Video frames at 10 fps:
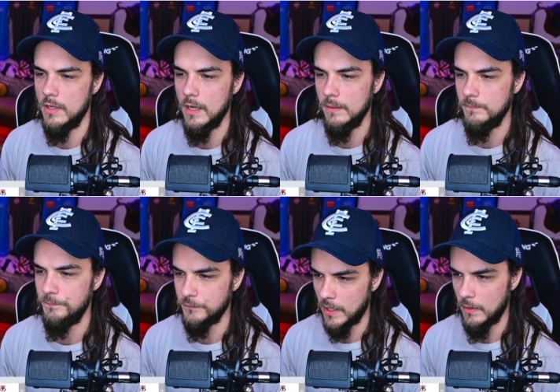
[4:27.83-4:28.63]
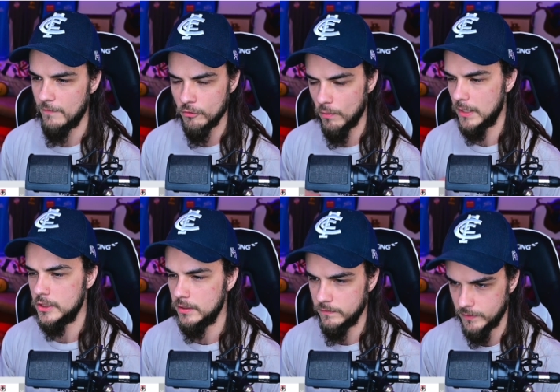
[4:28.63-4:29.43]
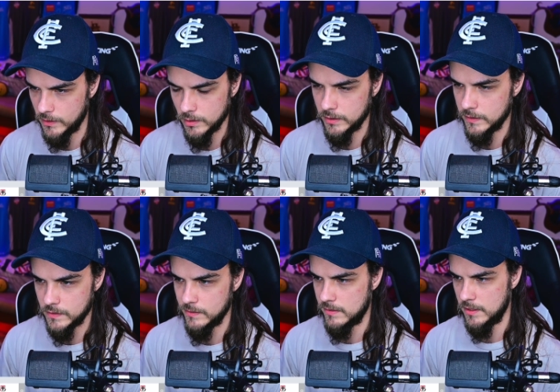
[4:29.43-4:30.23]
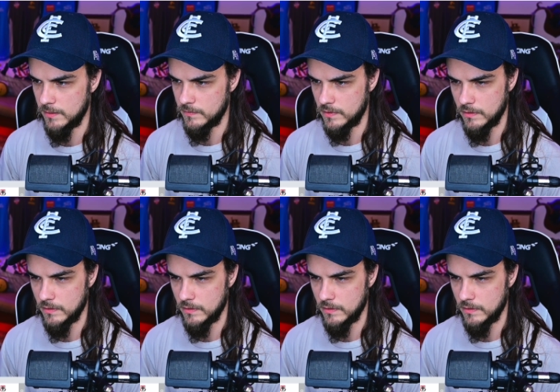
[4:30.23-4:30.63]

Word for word: Um, after watching the video on these two teams,